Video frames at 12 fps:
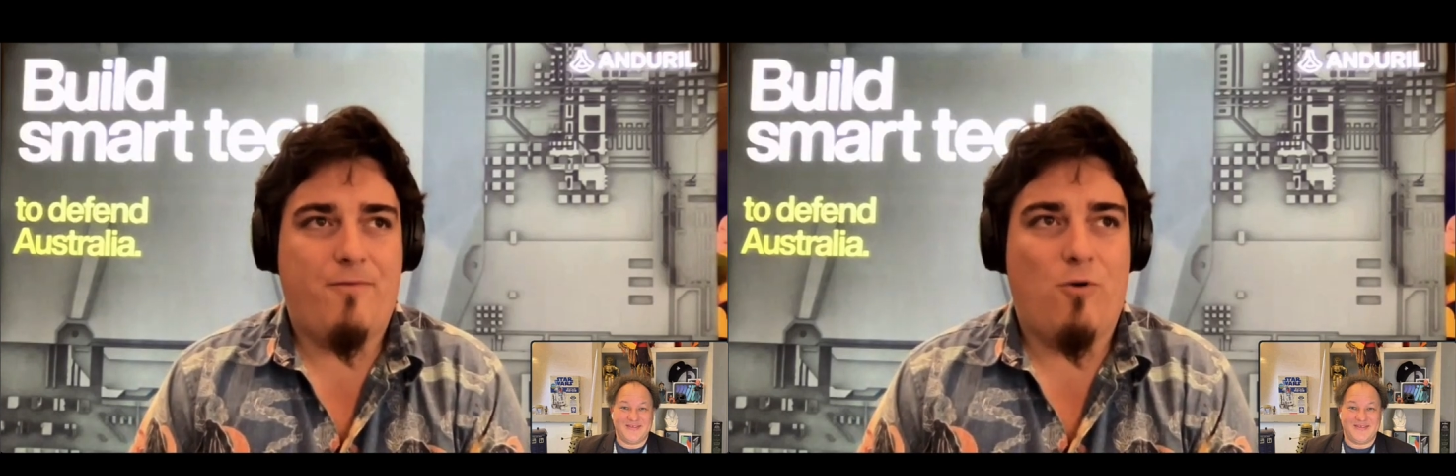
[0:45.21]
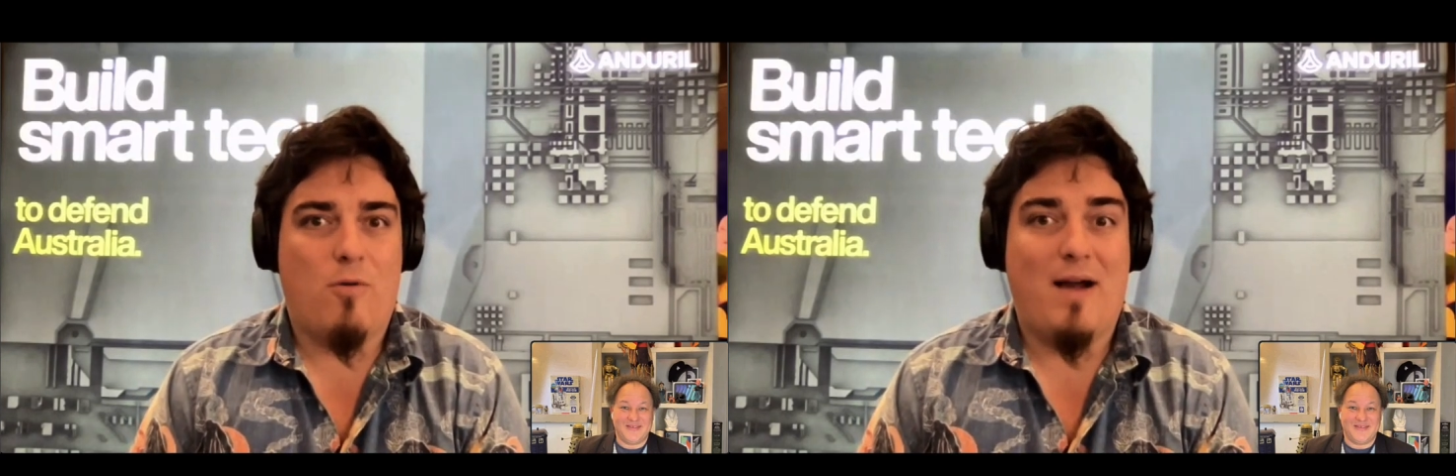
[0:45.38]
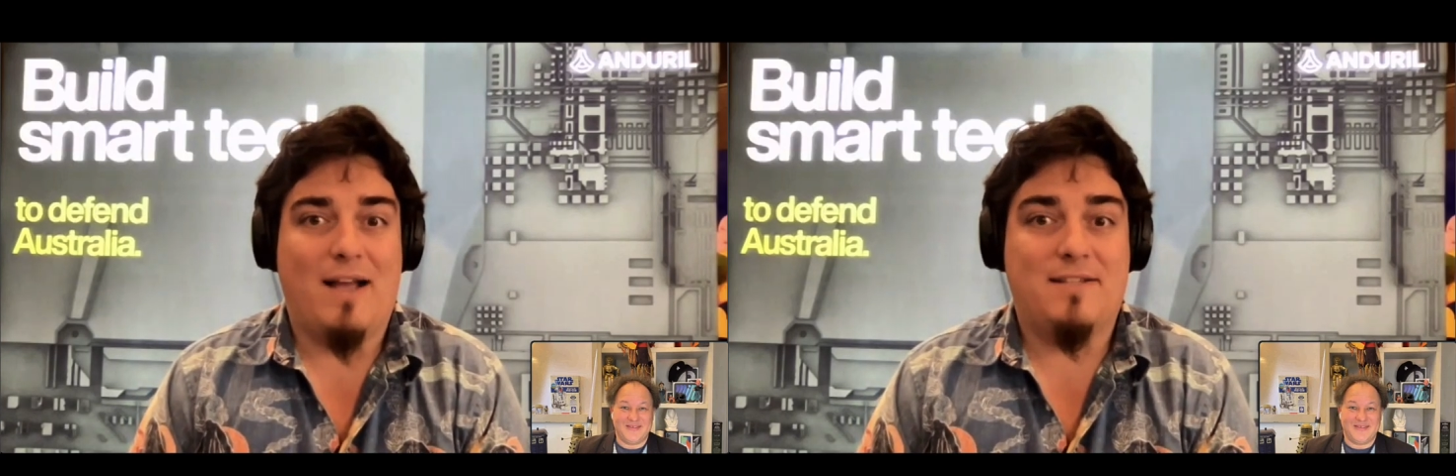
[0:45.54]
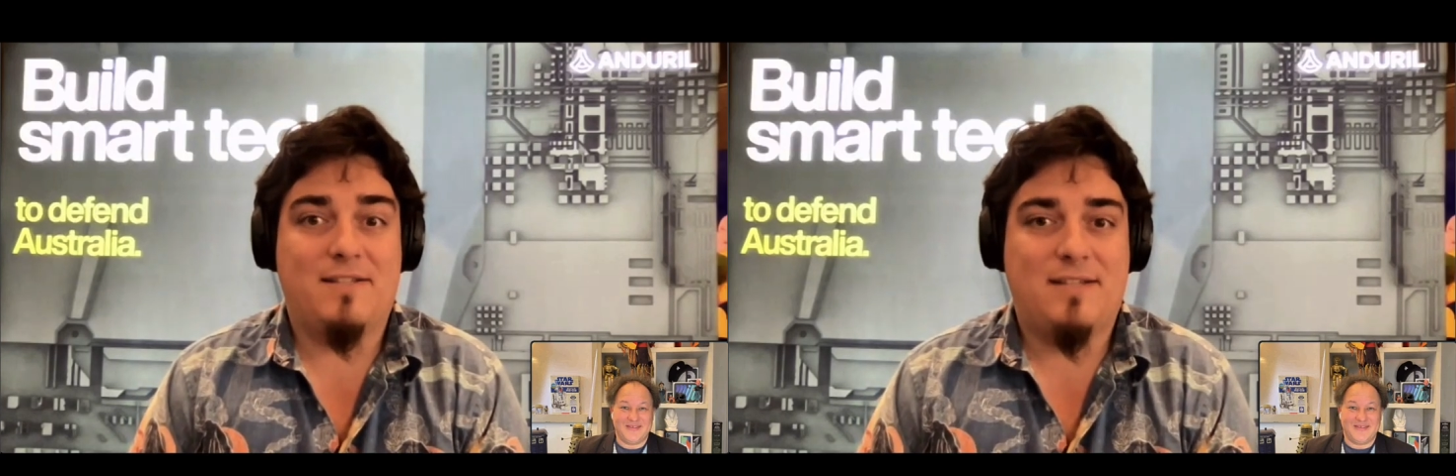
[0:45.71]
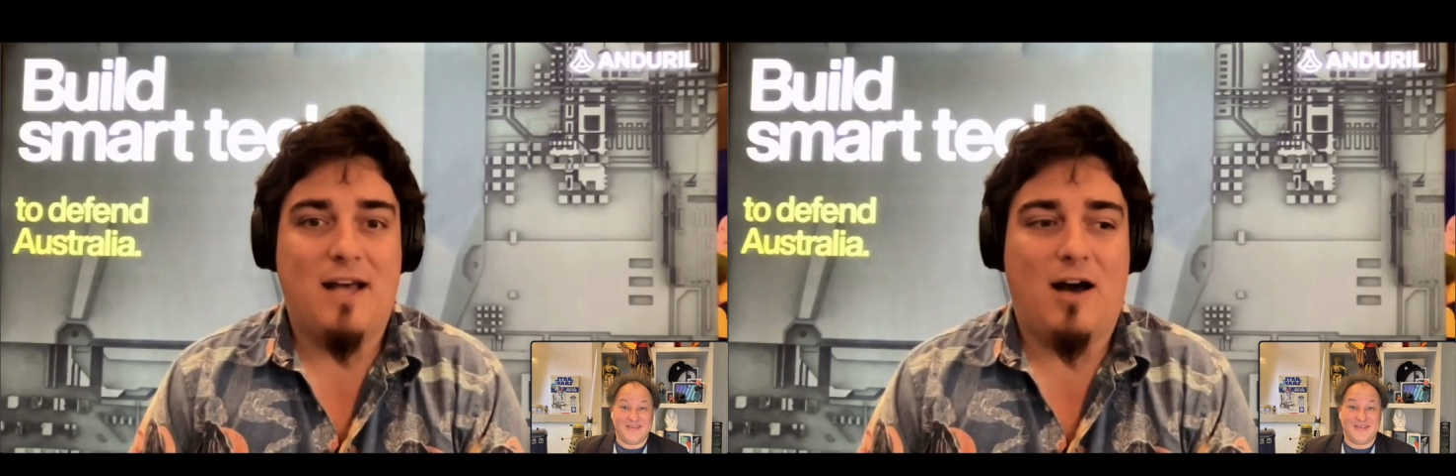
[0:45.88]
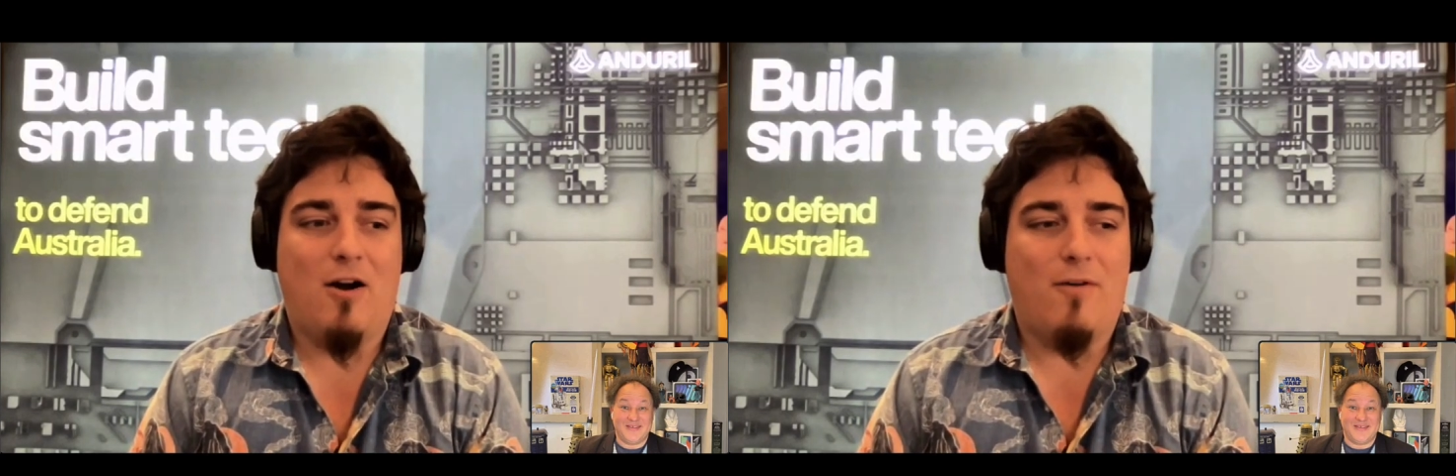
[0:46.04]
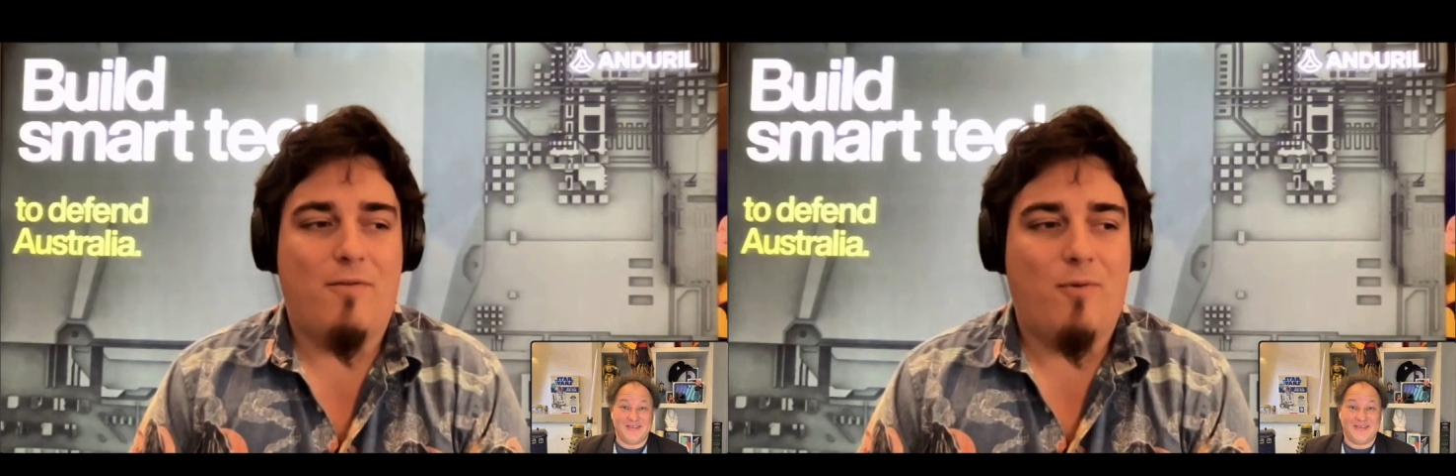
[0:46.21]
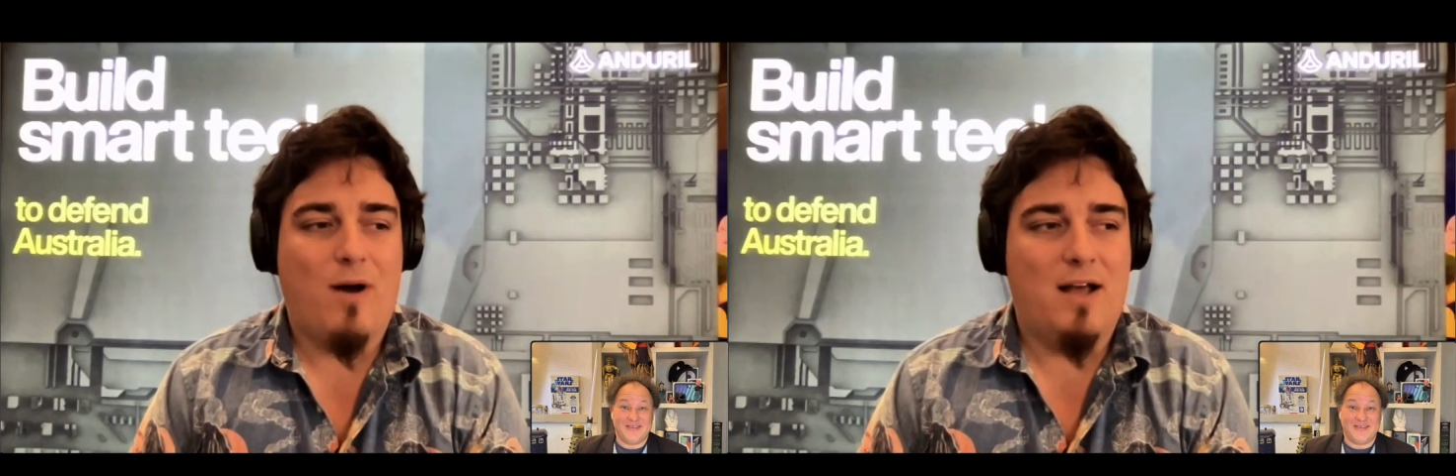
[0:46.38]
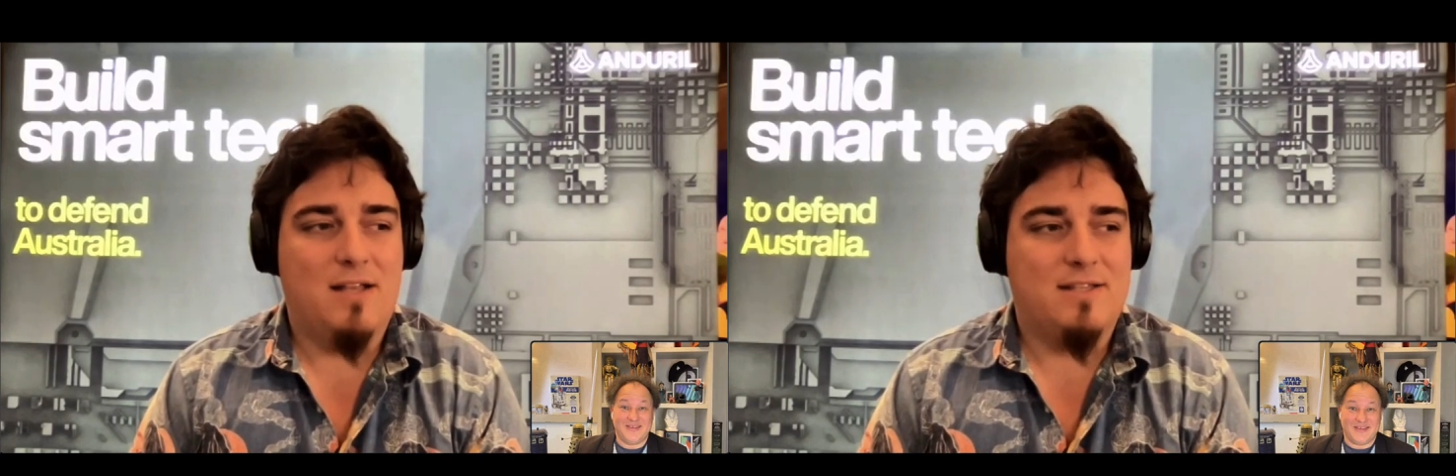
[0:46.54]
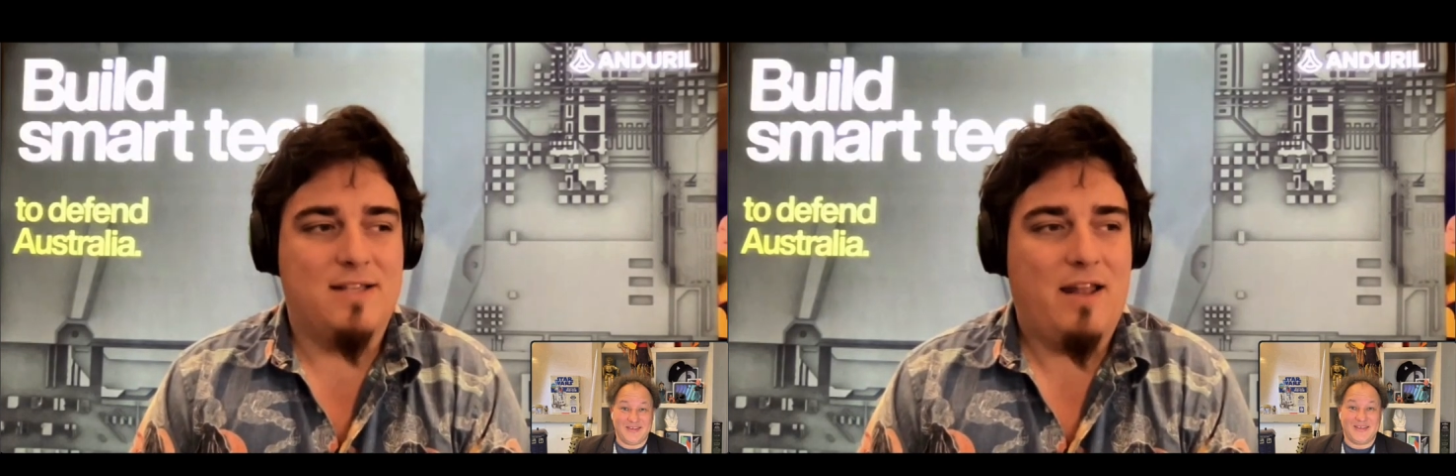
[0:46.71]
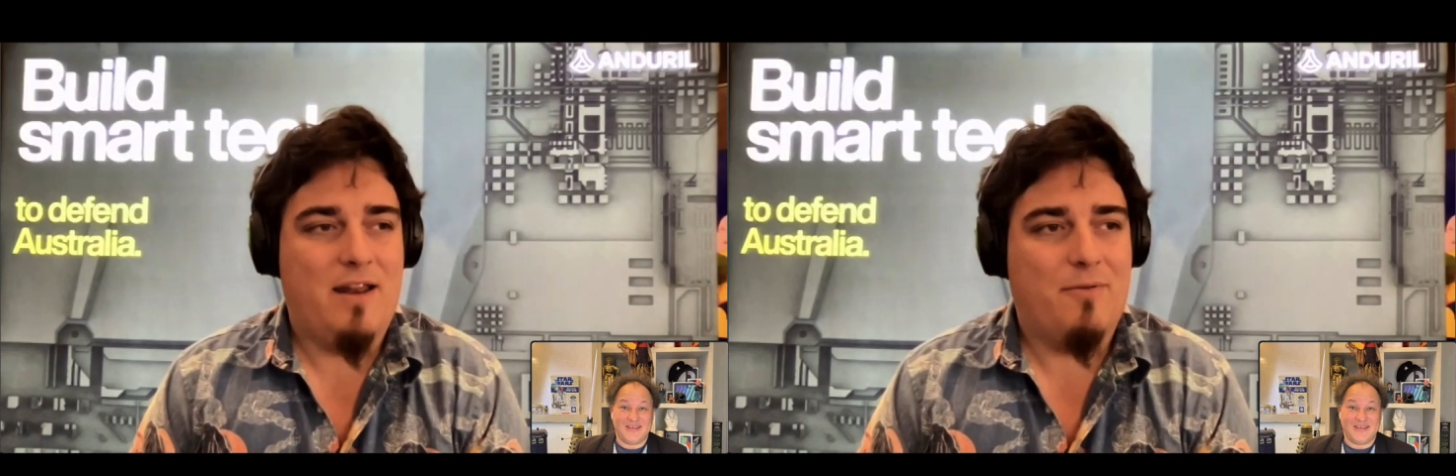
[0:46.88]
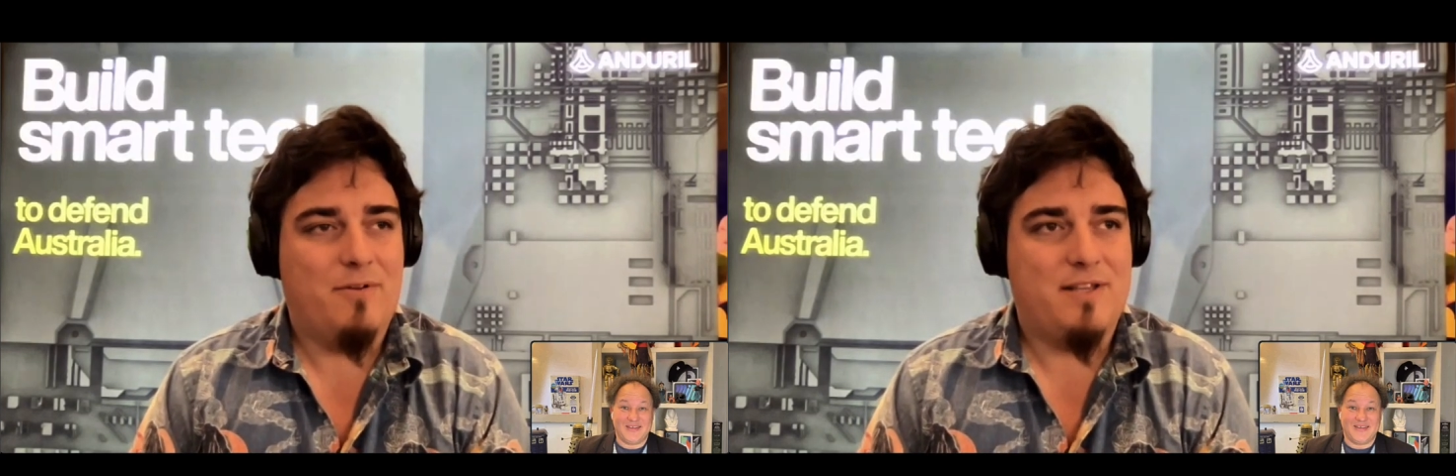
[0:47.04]
for myself was
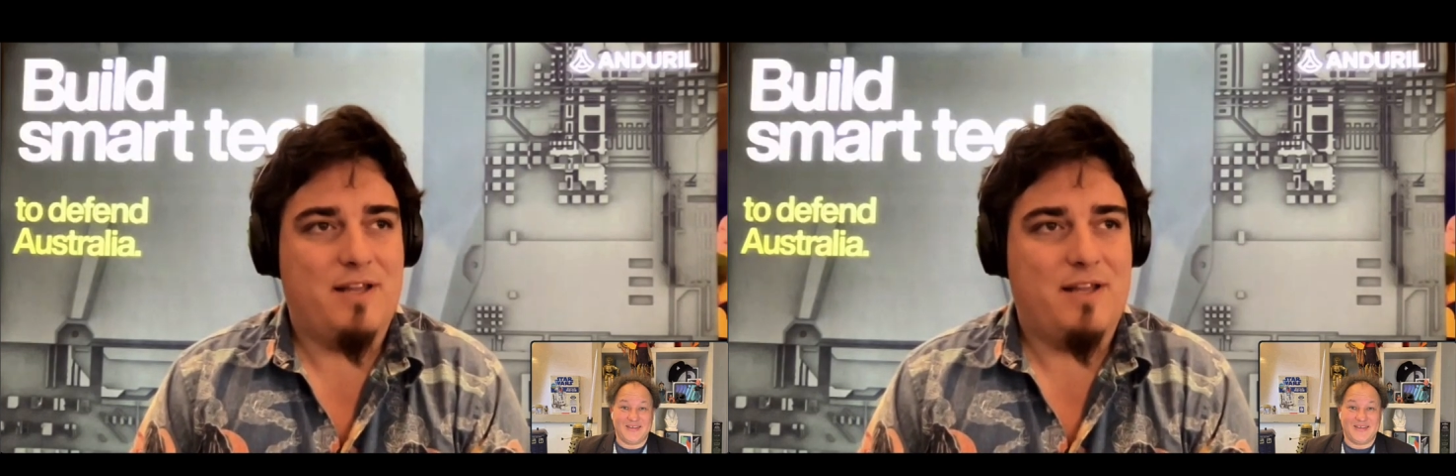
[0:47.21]
an